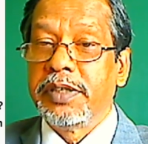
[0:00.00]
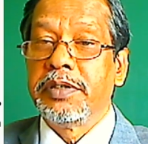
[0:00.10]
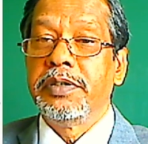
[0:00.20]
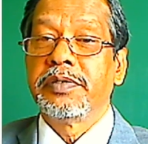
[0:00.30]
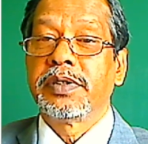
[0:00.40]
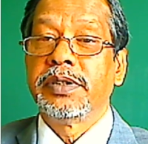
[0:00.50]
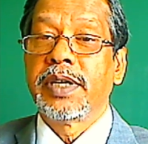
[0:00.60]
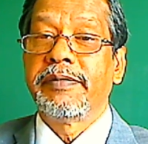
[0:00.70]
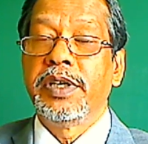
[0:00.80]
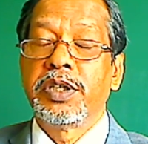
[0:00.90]
introduce the
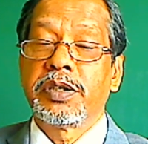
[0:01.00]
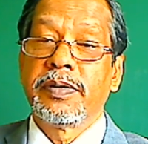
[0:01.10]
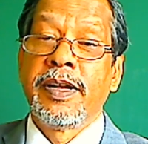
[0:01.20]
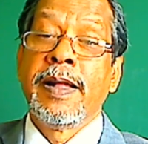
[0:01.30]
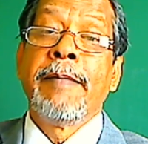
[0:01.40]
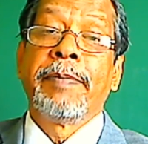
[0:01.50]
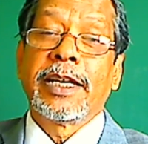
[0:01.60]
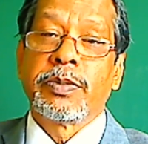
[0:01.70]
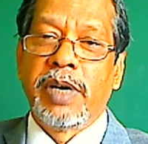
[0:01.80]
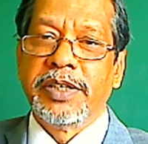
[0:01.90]
definition.
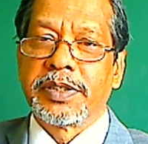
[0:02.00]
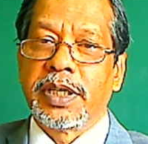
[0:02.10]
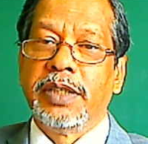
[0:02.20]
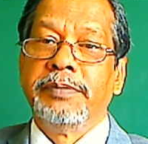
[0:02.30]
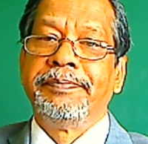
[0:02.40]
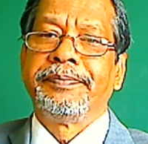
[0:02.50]
That's my style.